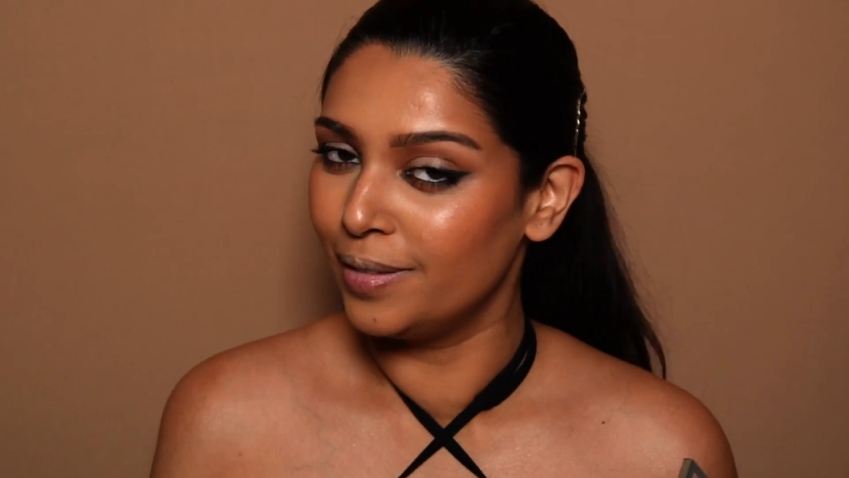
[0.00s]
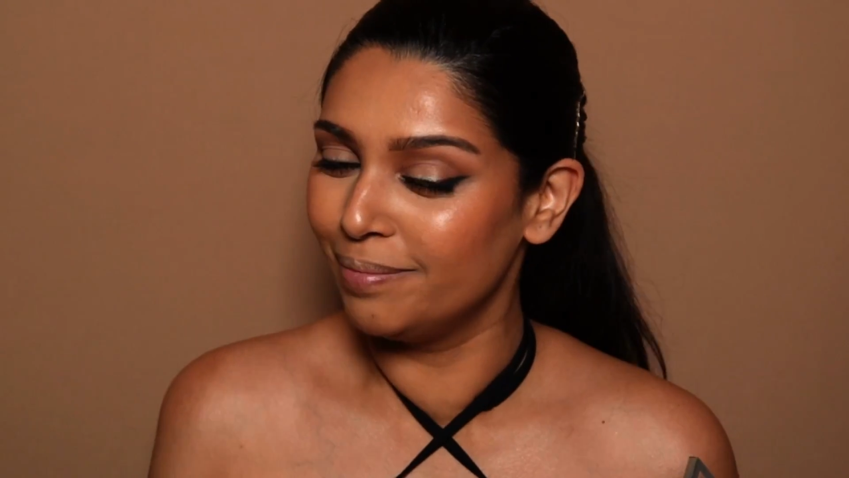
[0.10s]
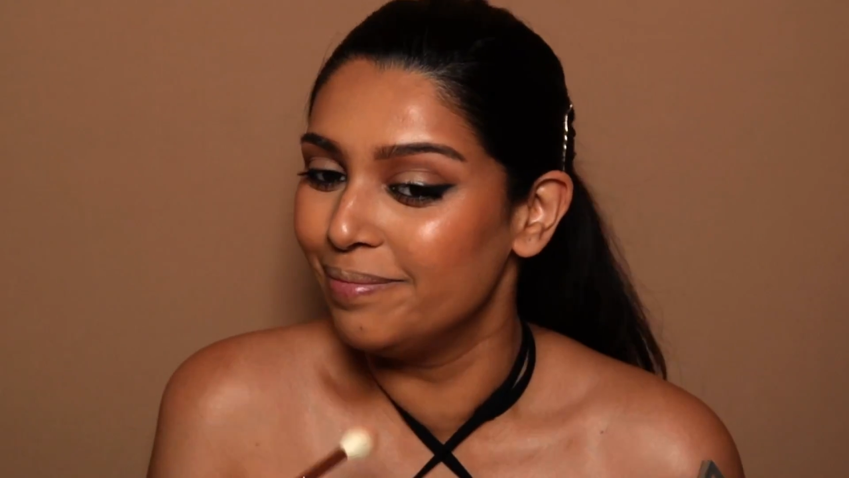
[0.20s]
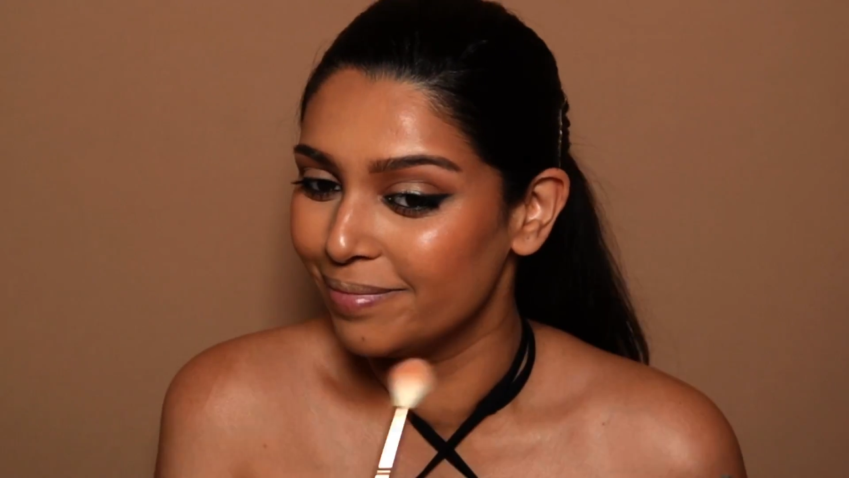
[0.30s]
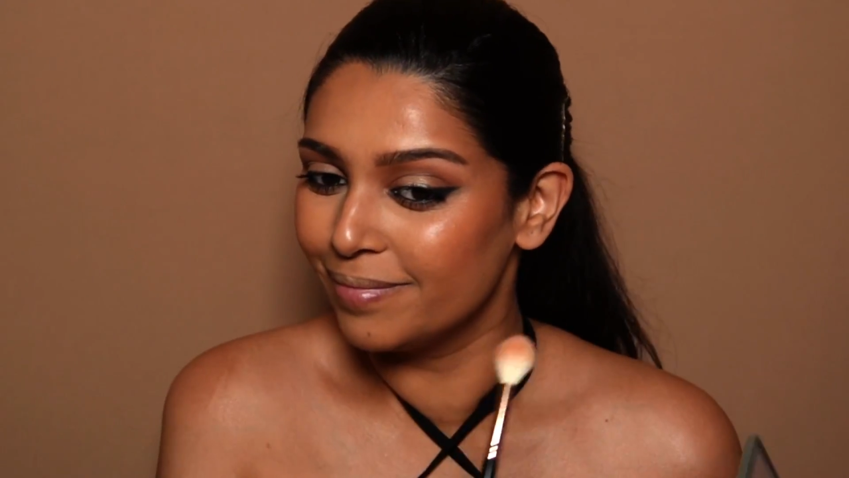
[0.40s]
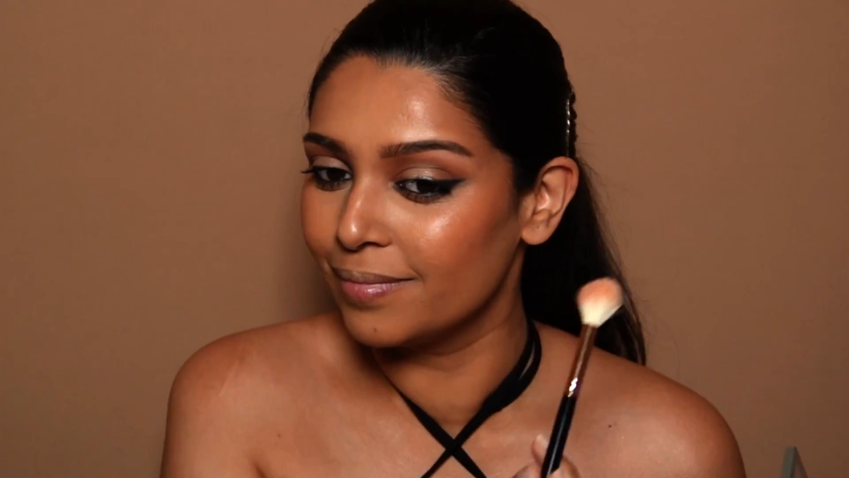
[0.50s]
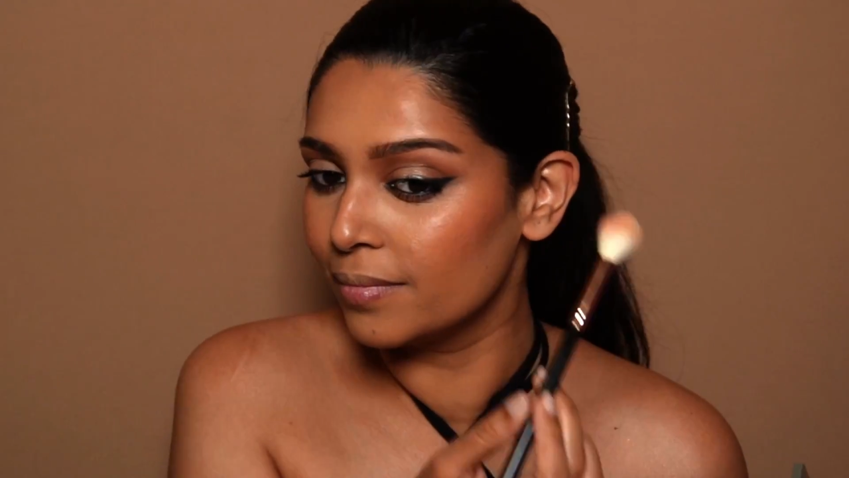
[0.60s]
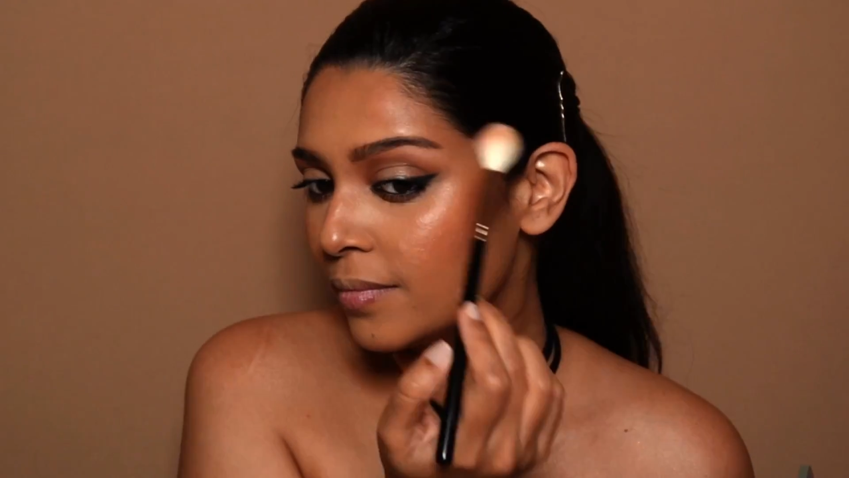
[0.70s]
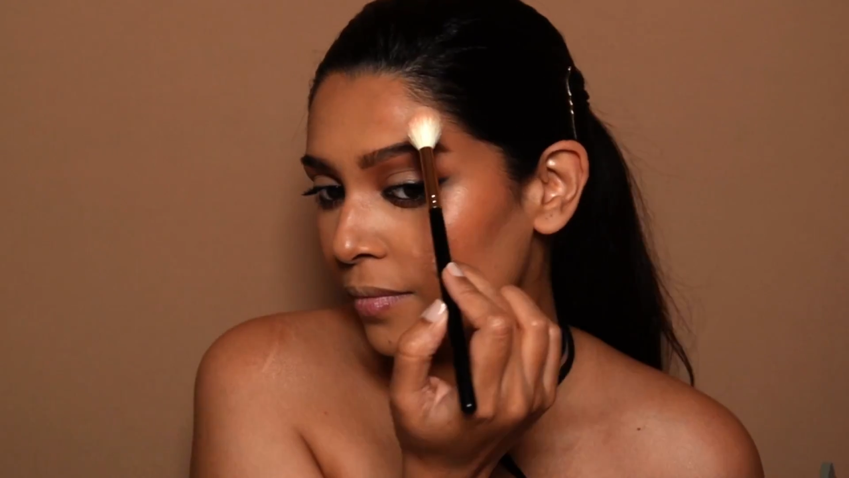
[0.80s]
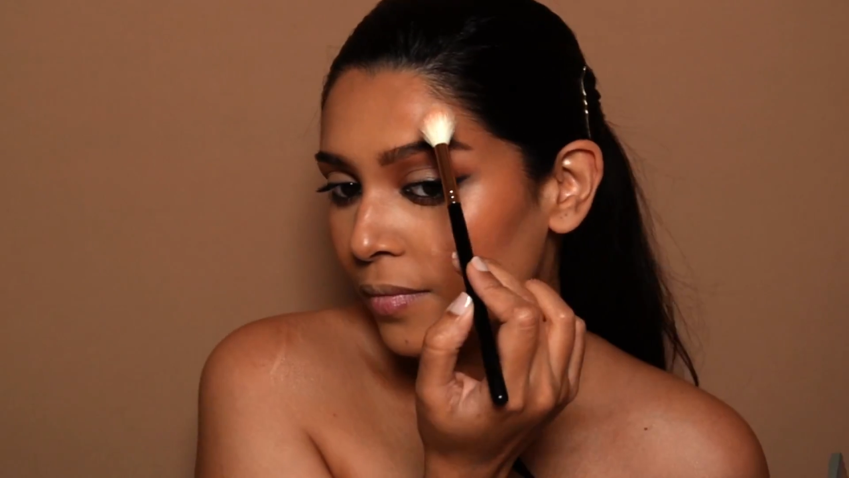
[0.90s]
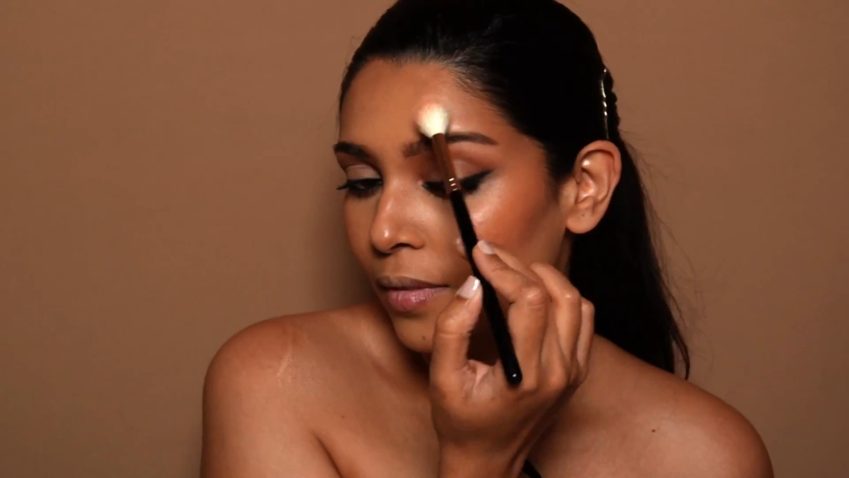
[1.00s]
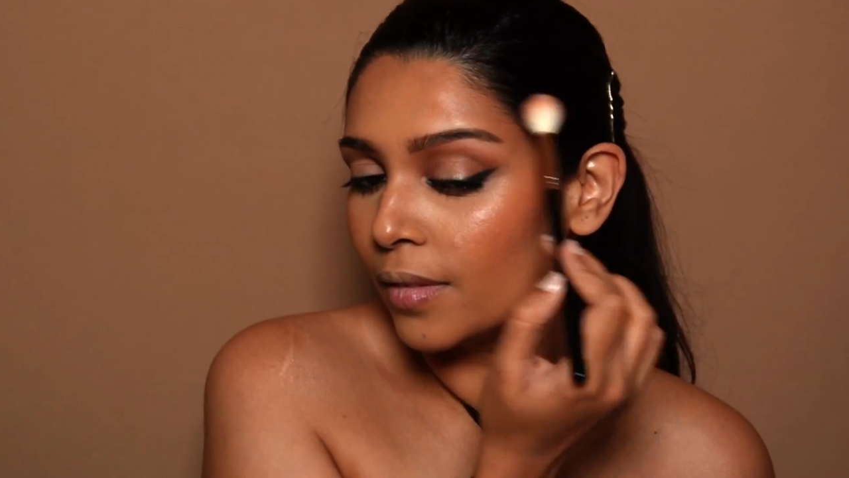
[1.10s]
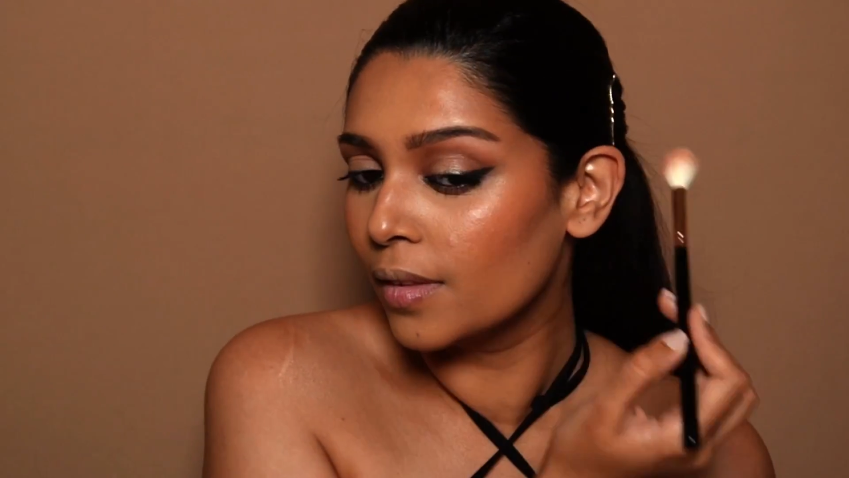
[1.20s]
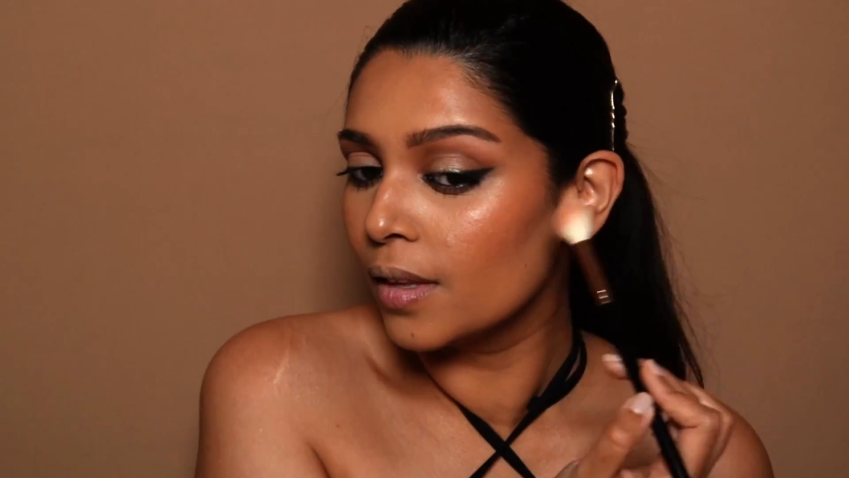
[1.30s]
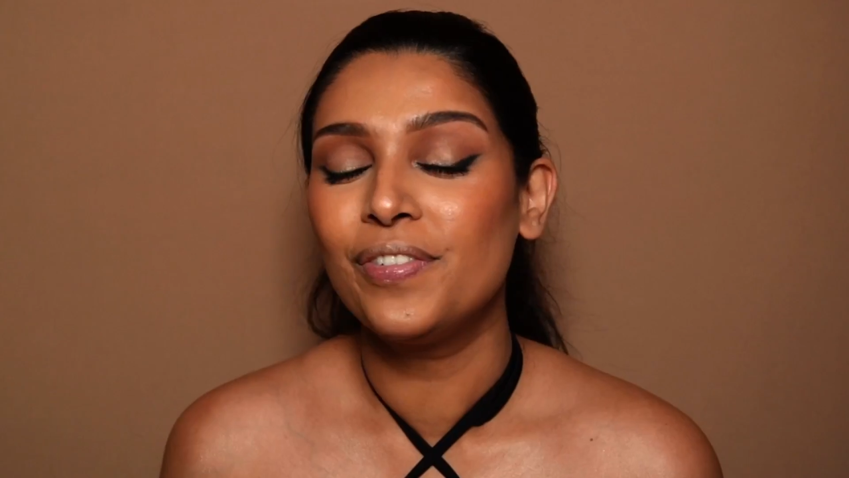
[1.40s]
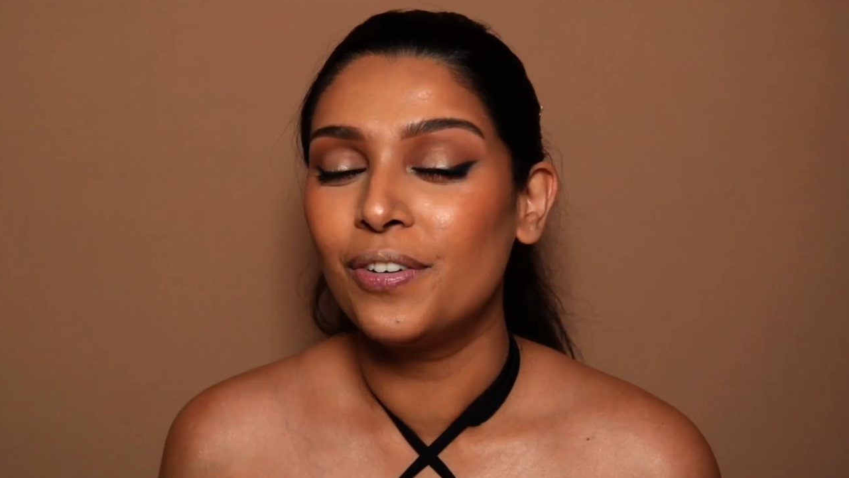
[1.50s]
We've